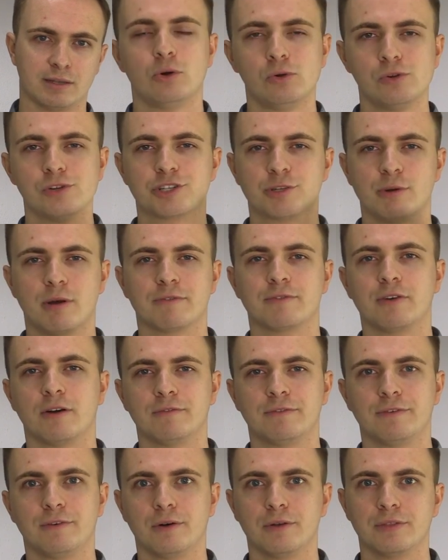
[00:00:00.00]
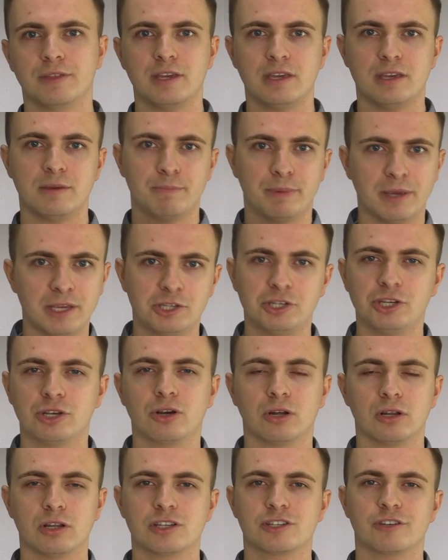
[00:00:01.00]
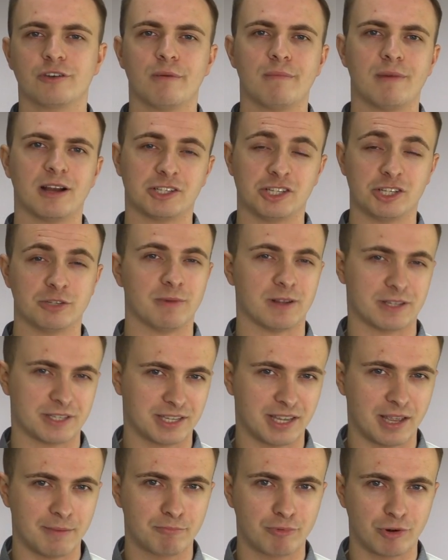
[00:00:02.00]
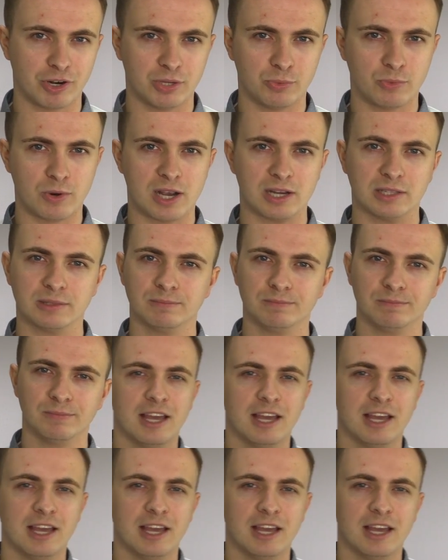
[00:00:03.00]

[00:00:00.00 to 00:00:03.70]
Also, I've gone for the peachy colour, so it matches my skin pretty well,